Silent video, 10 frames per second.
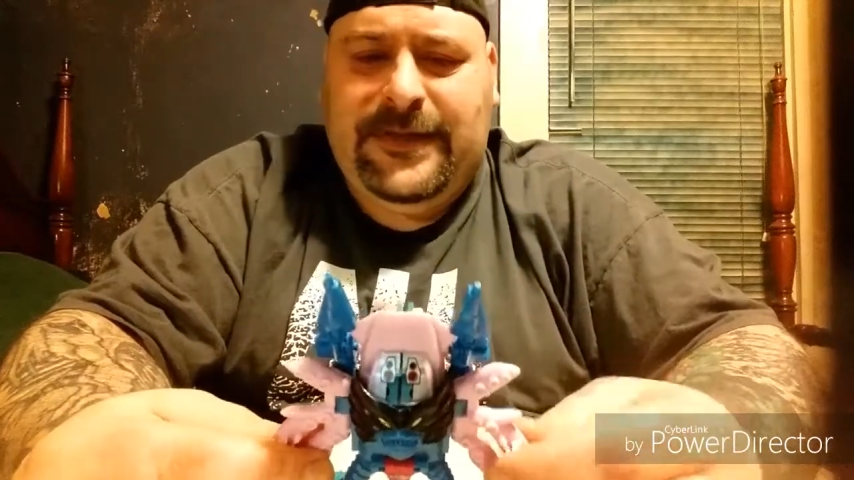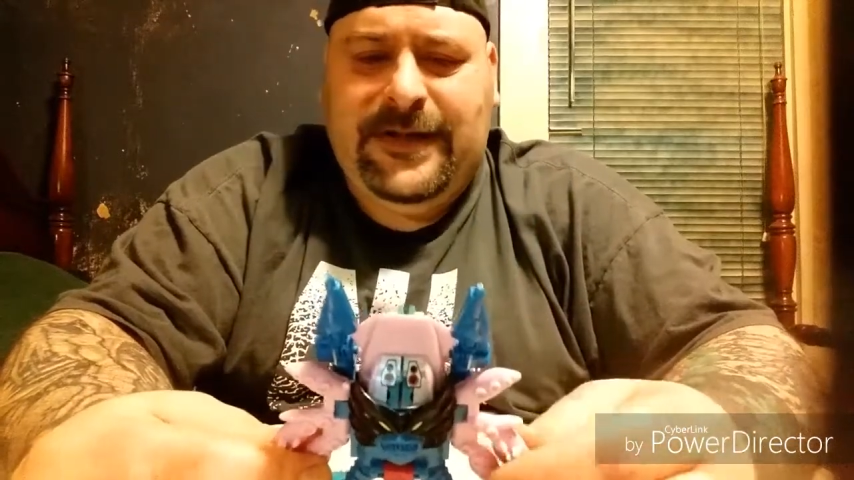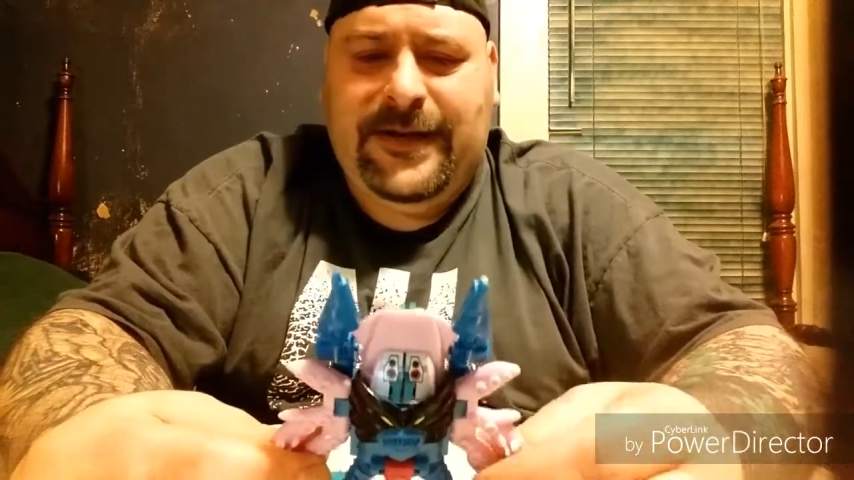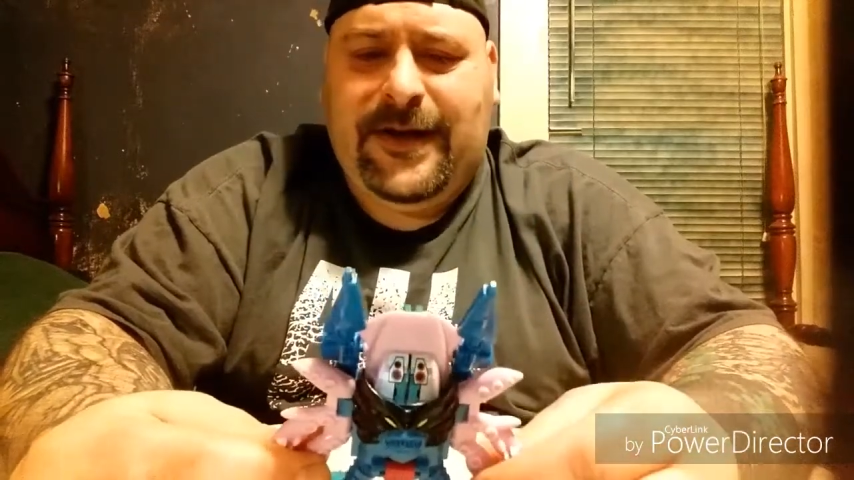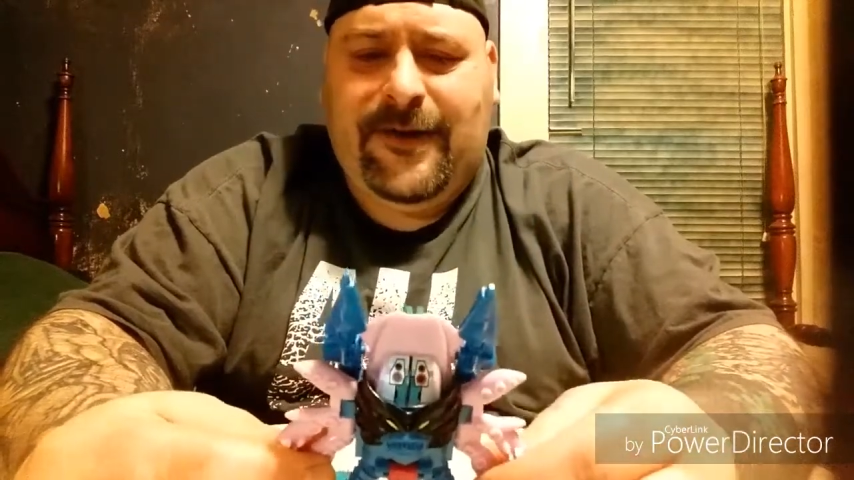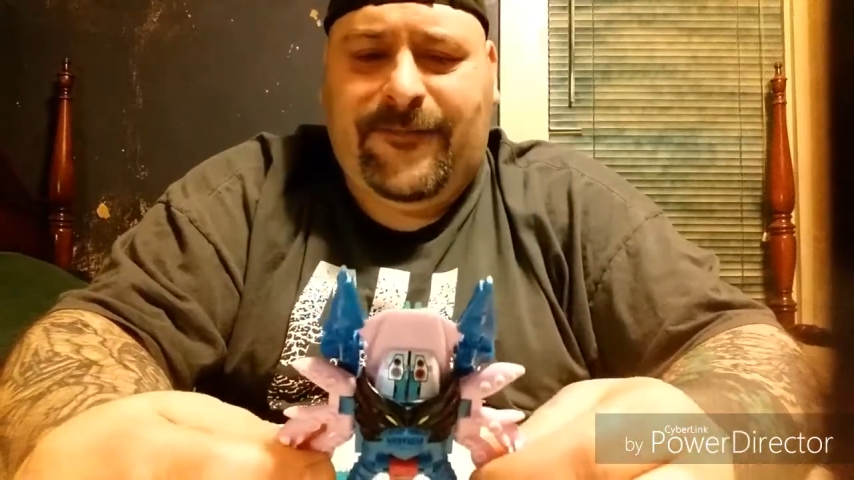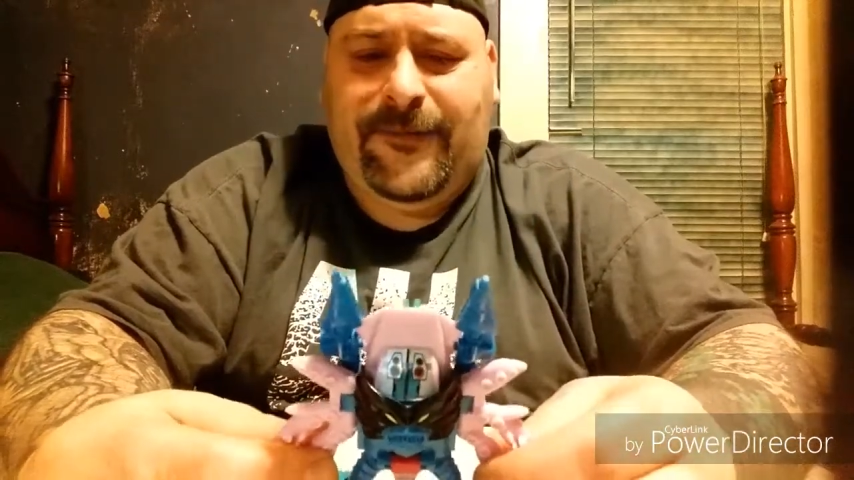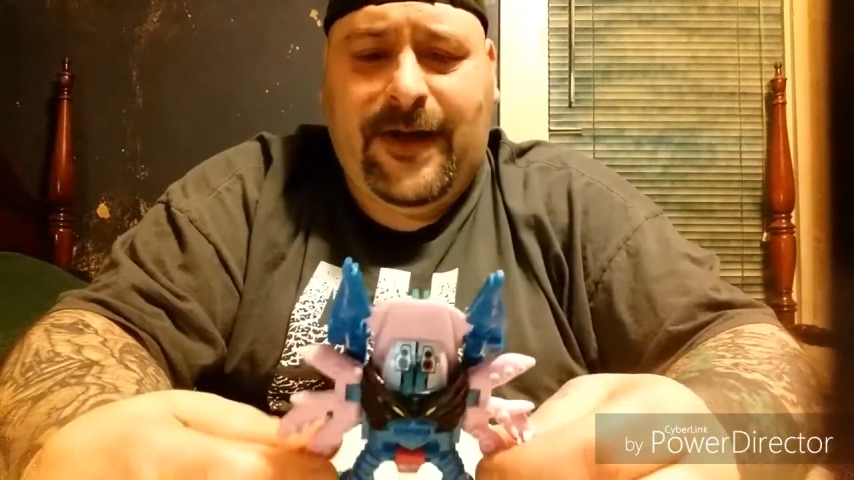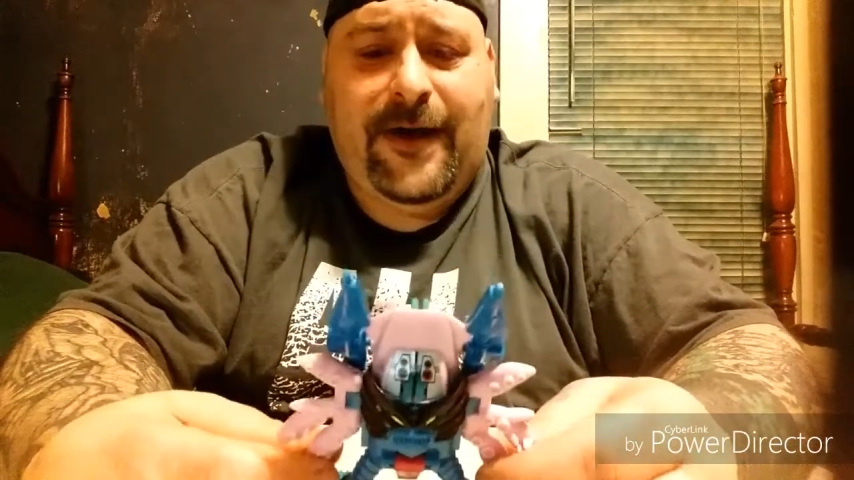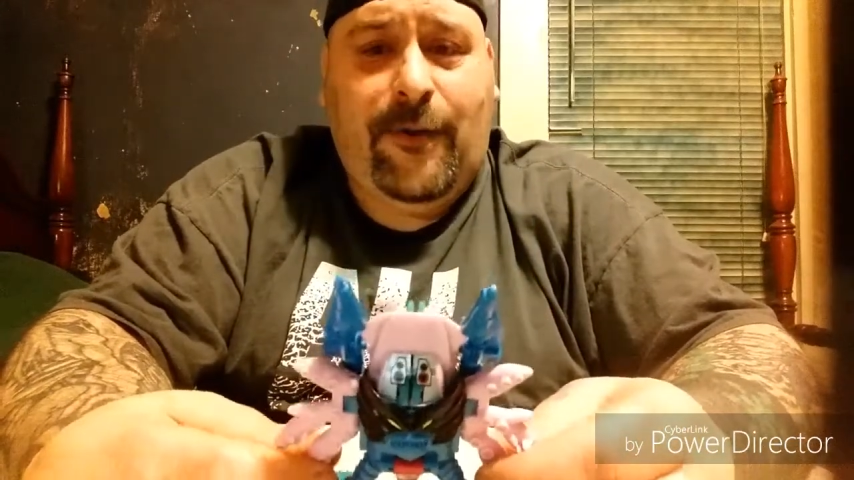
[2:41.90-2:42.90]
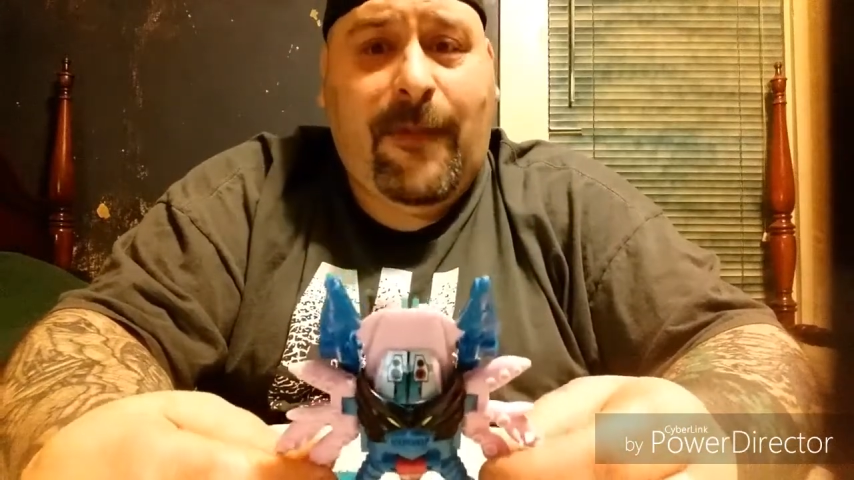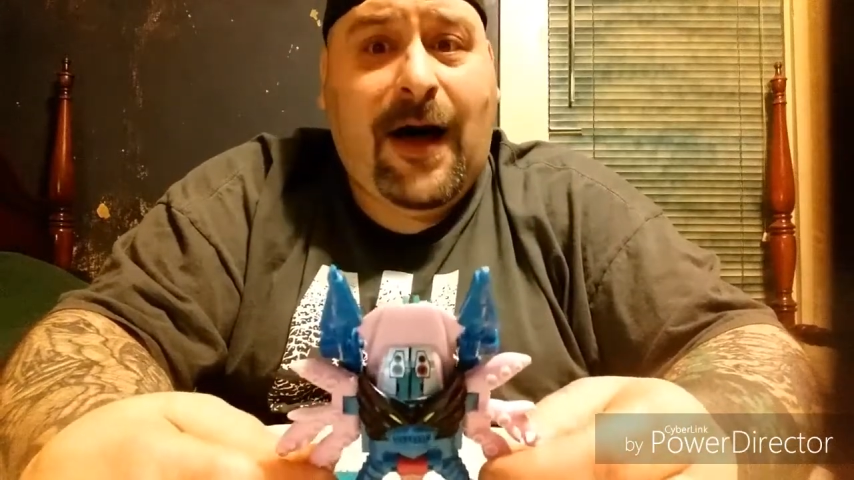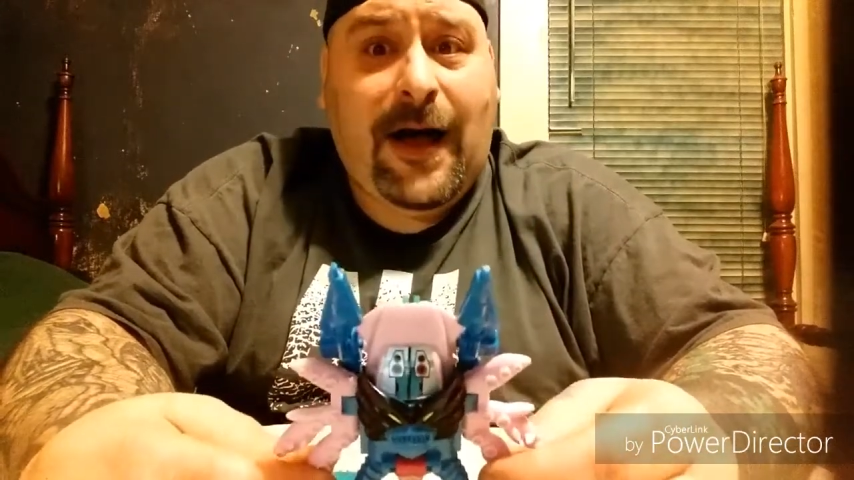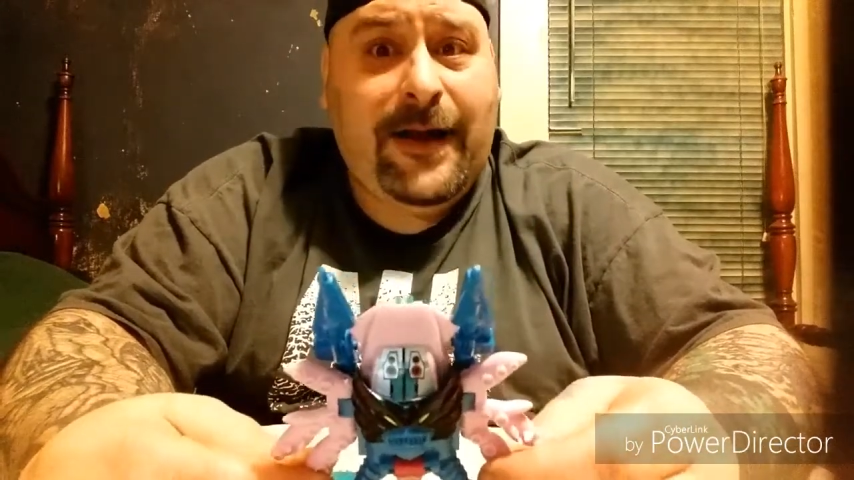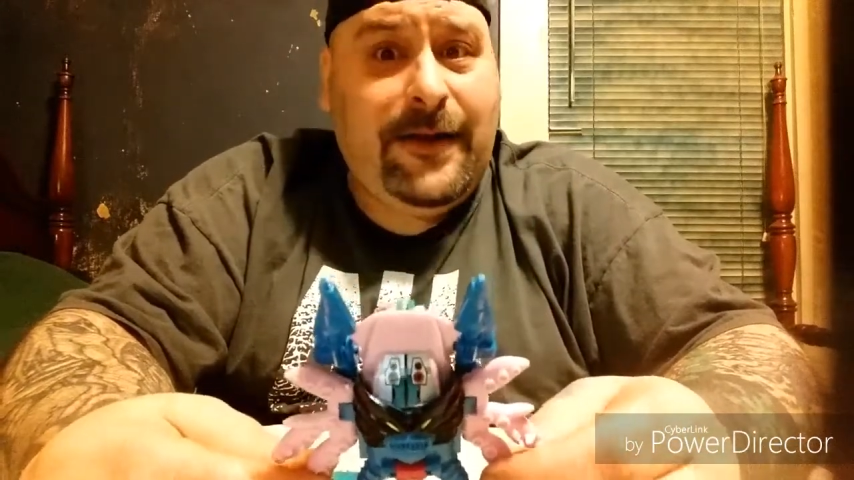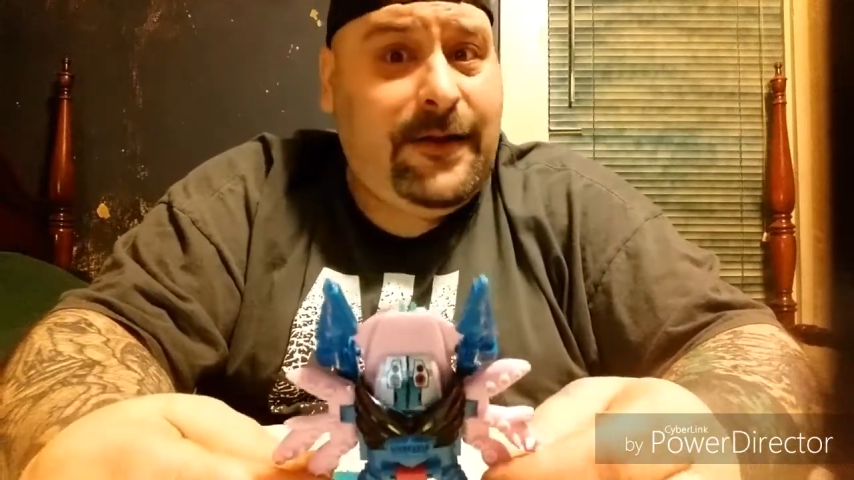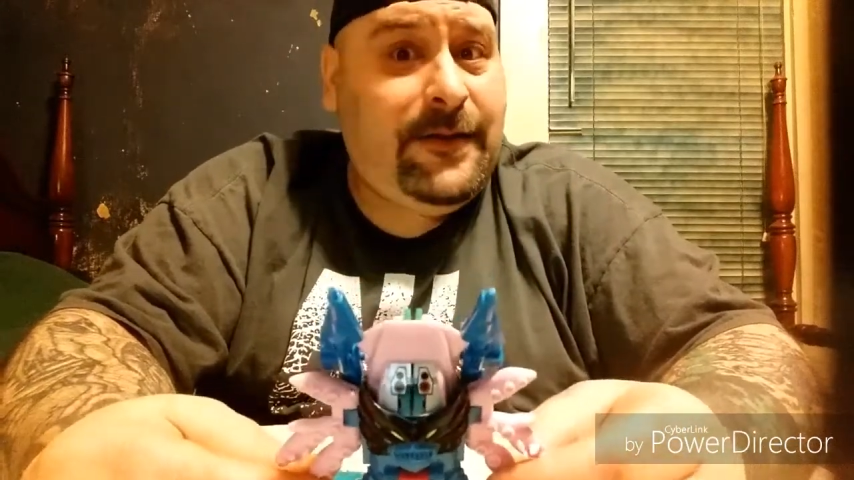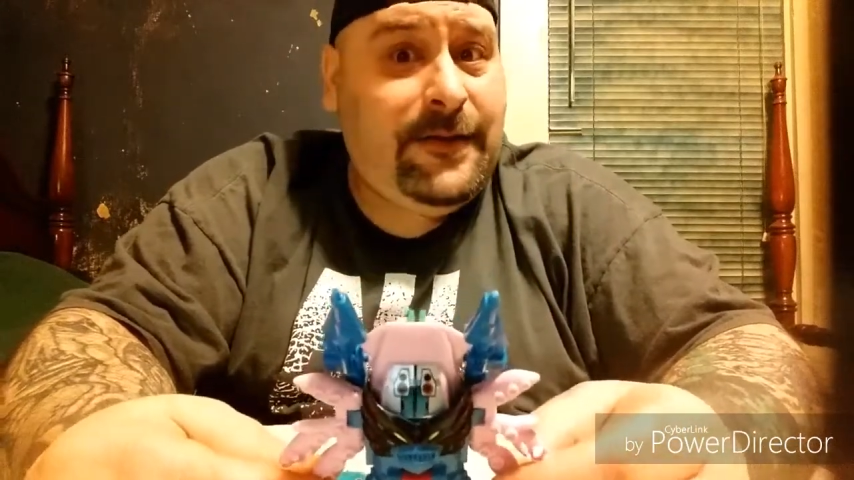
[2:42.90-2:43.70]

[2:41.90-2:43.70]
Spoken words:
Didn't care for Dinobot